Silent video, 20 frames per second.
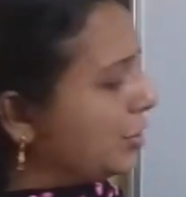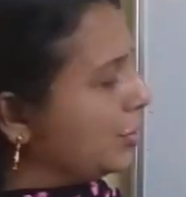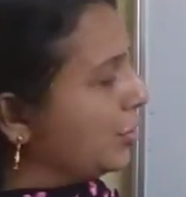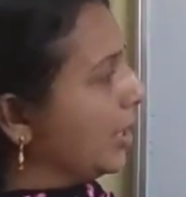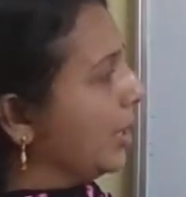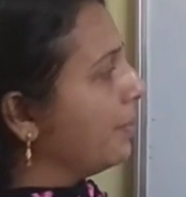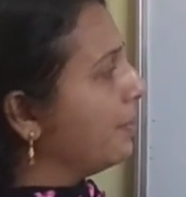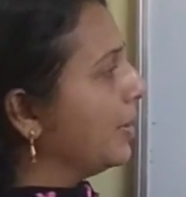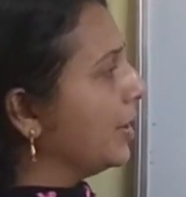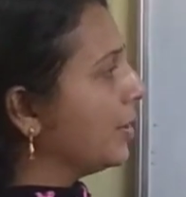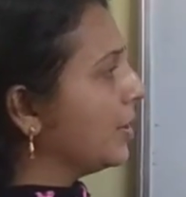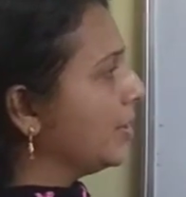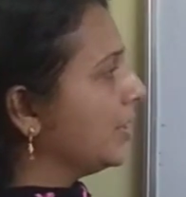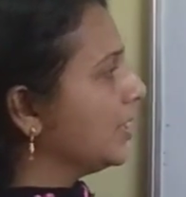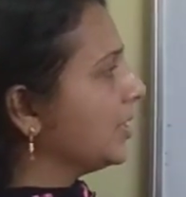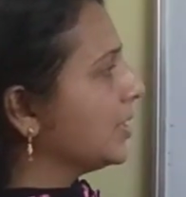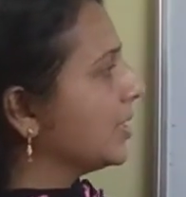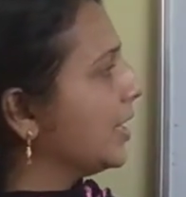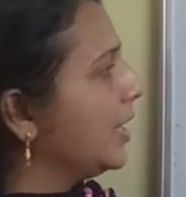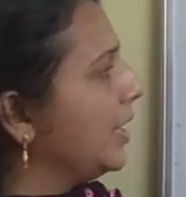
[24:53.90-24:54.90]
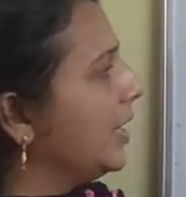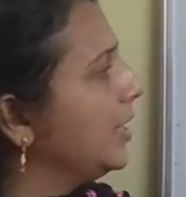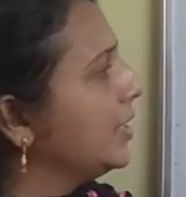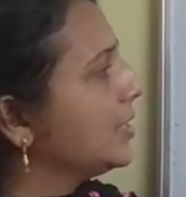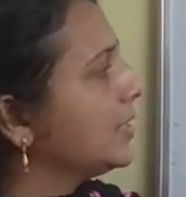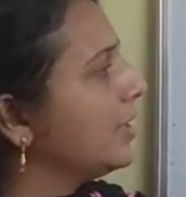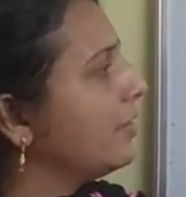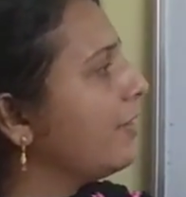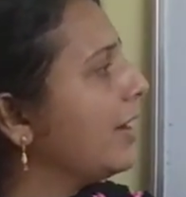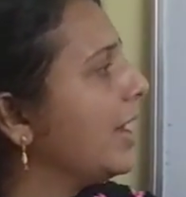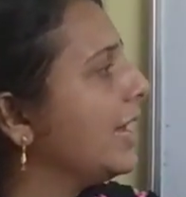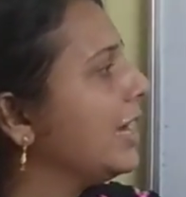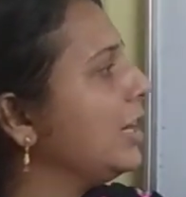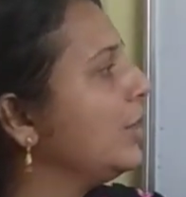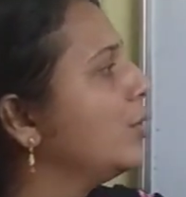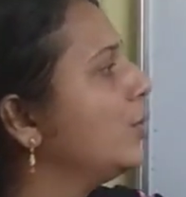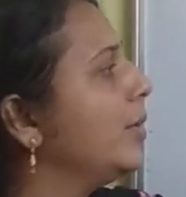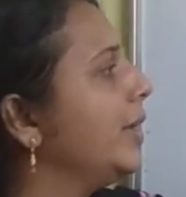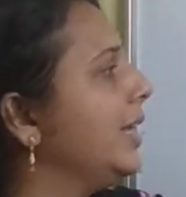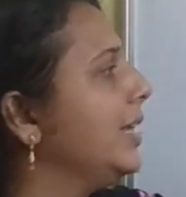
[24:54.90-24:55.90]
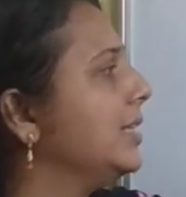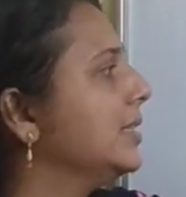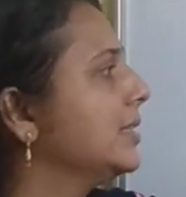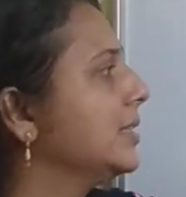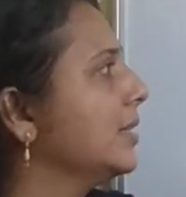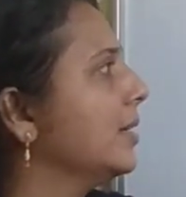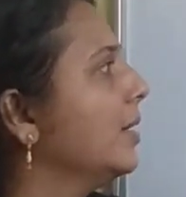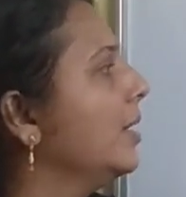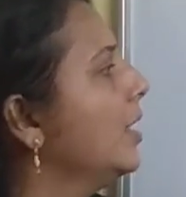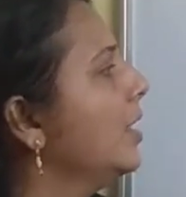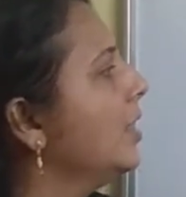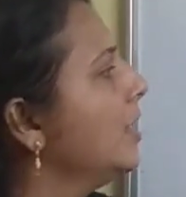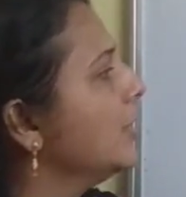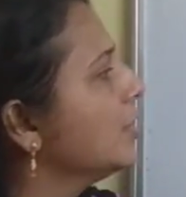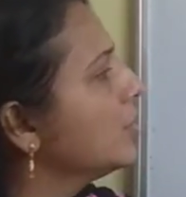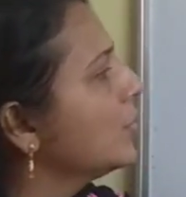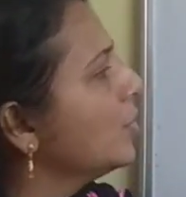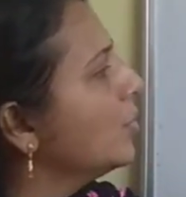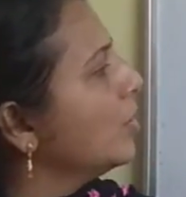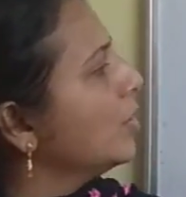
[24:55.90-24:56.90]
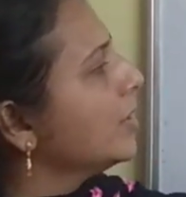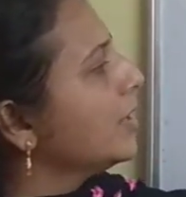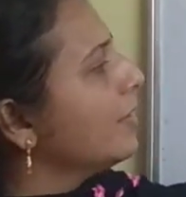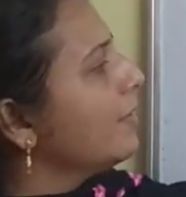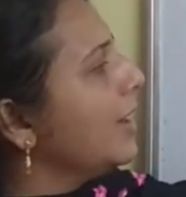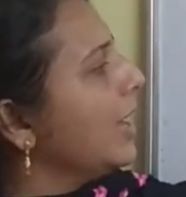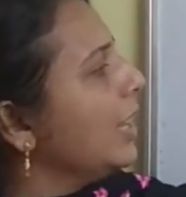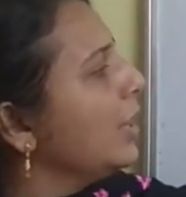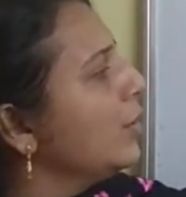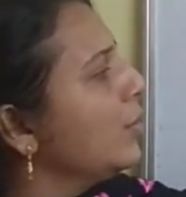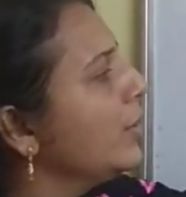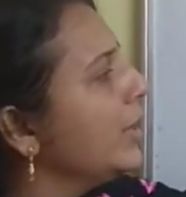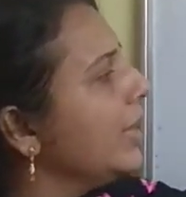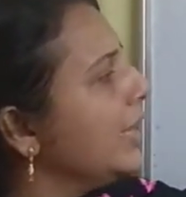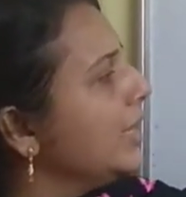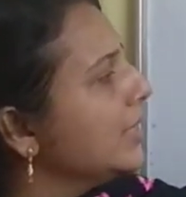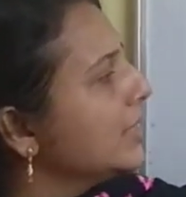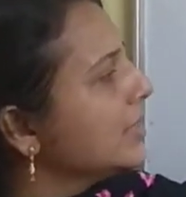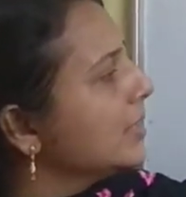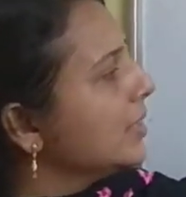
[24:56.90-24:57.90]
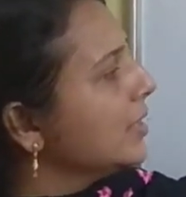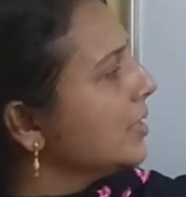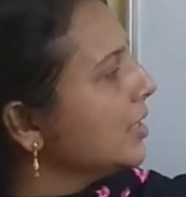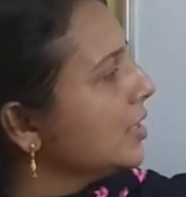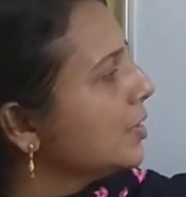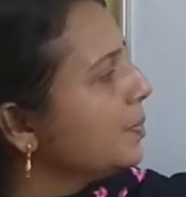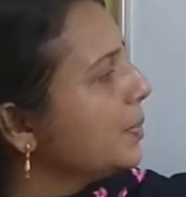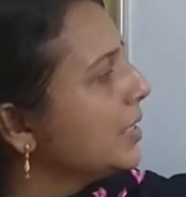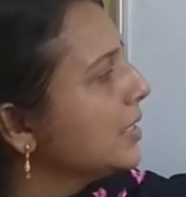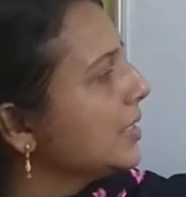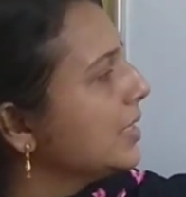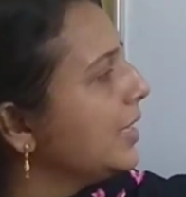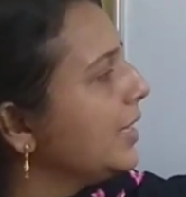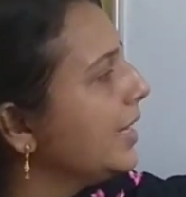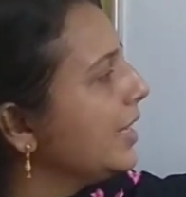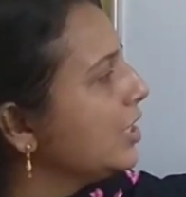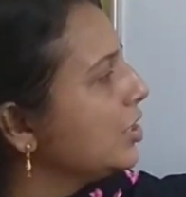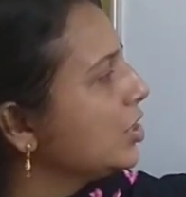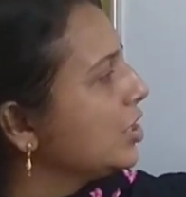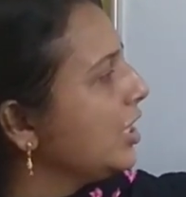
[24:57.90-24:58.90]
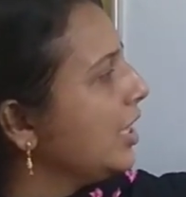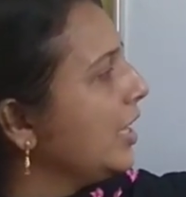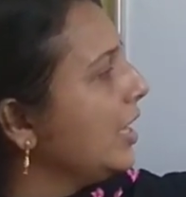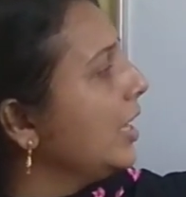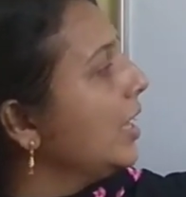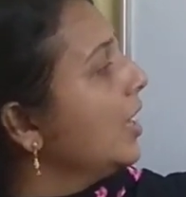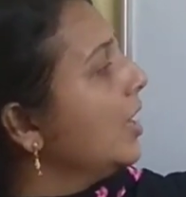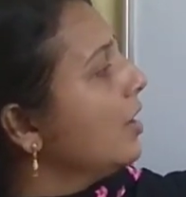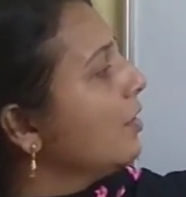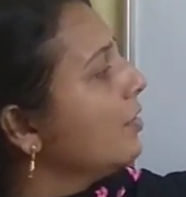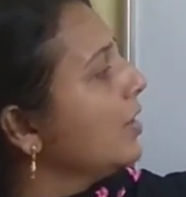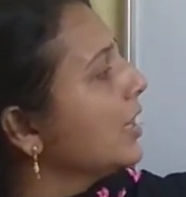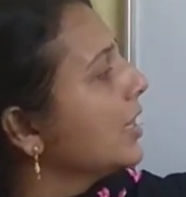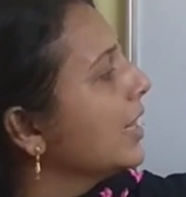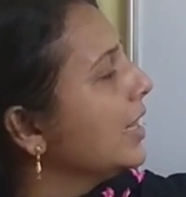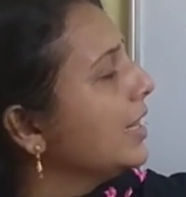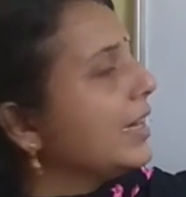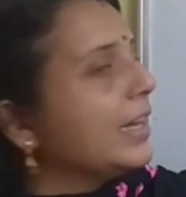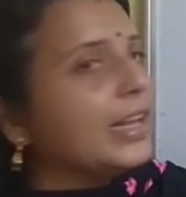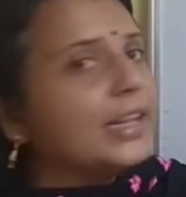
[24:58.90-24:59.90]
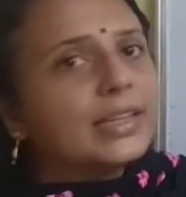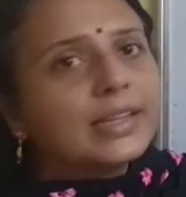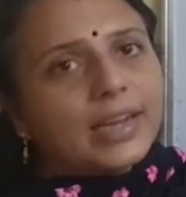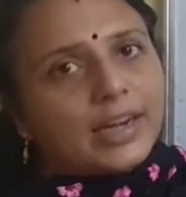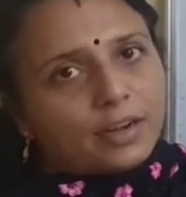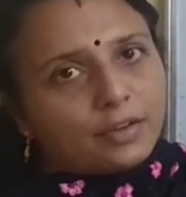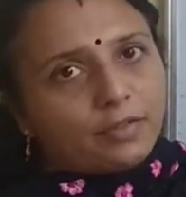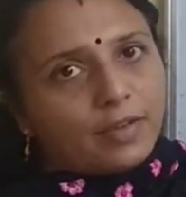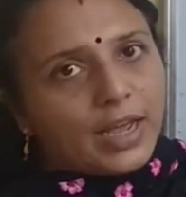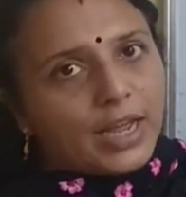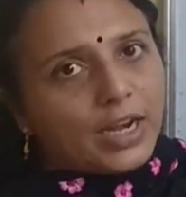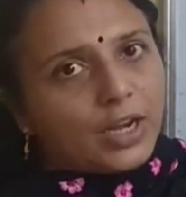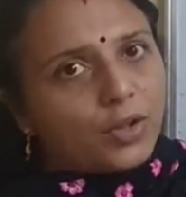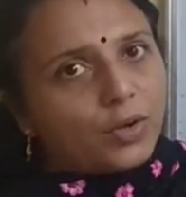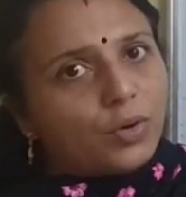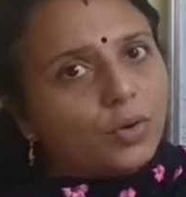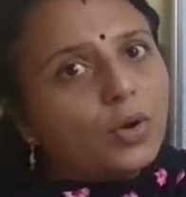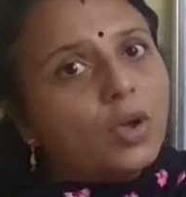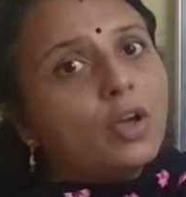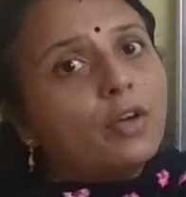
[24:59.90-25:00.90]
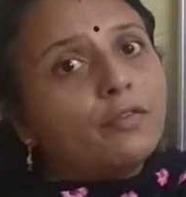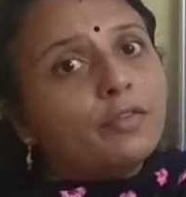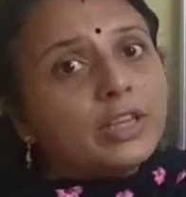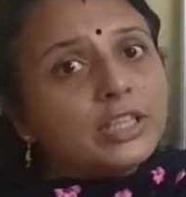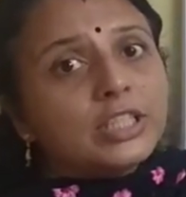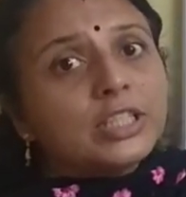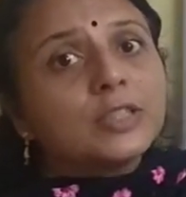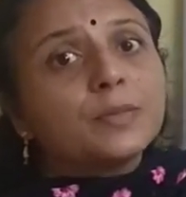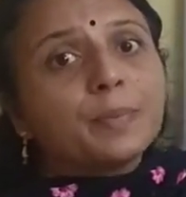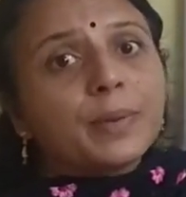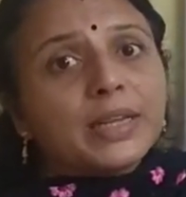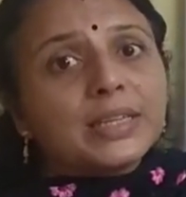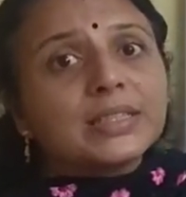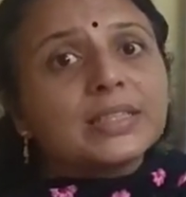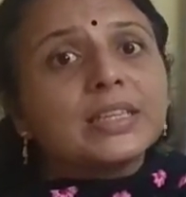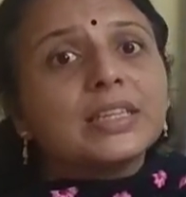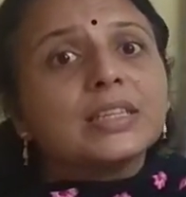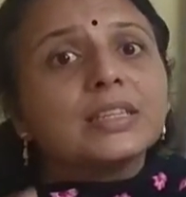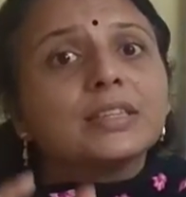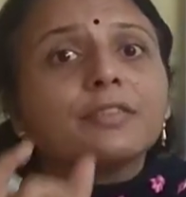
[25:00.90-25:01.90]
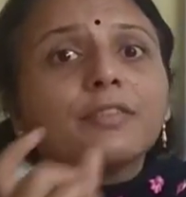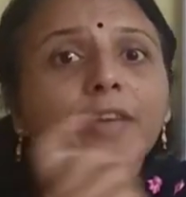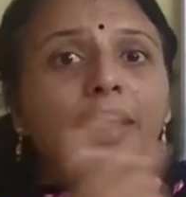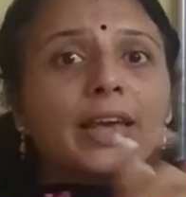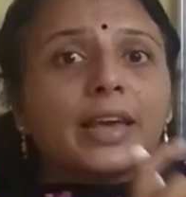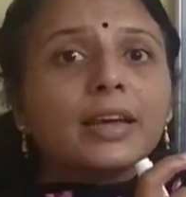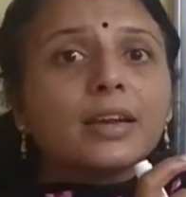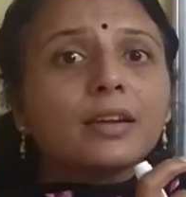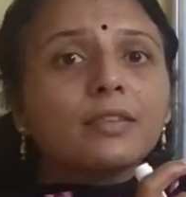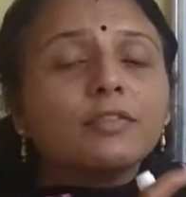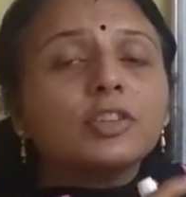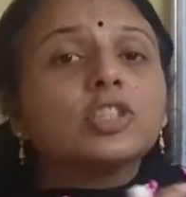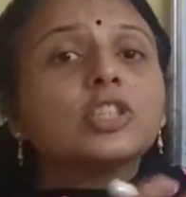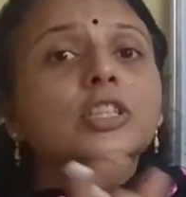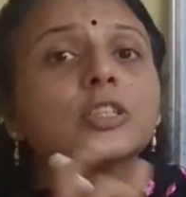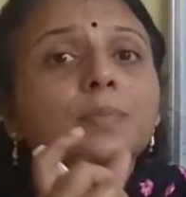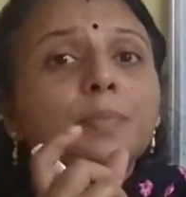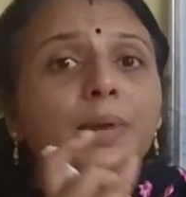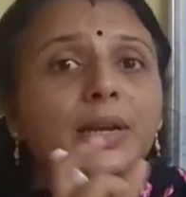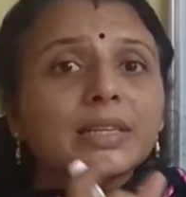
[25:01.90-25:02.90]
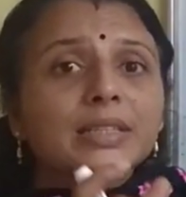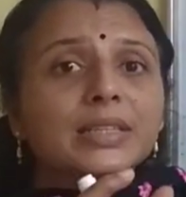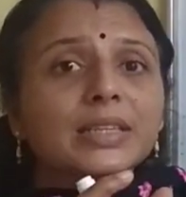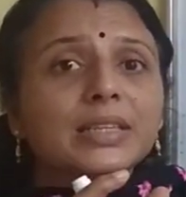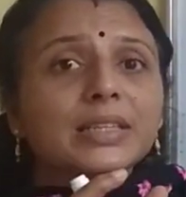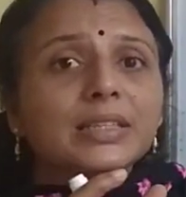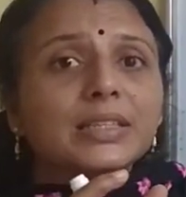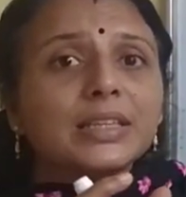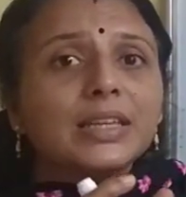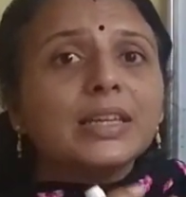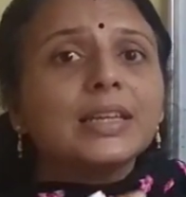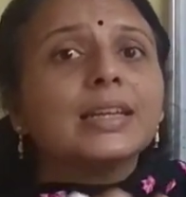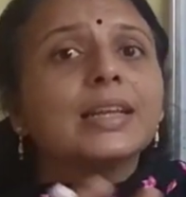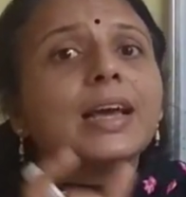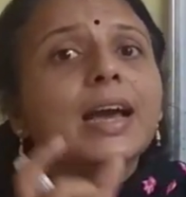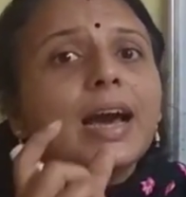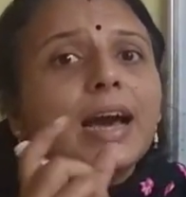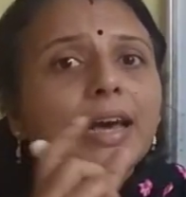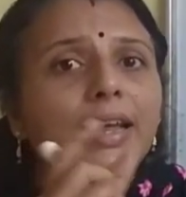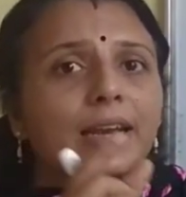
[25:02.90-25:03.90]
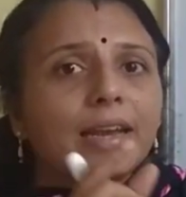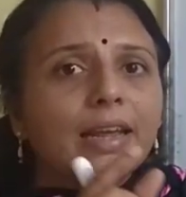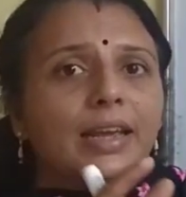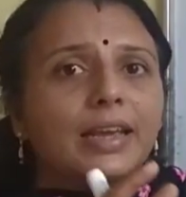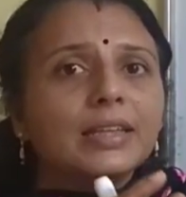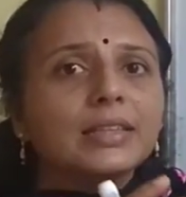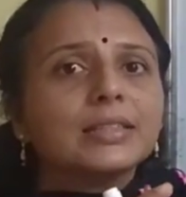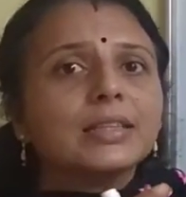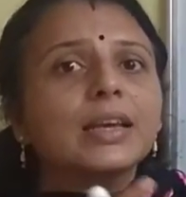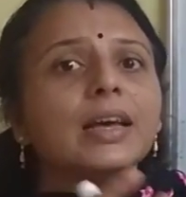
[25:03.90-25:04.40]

should appear on the screen is the value is. So the value is this percentage D will contain that value, which is present where? Which is present in array's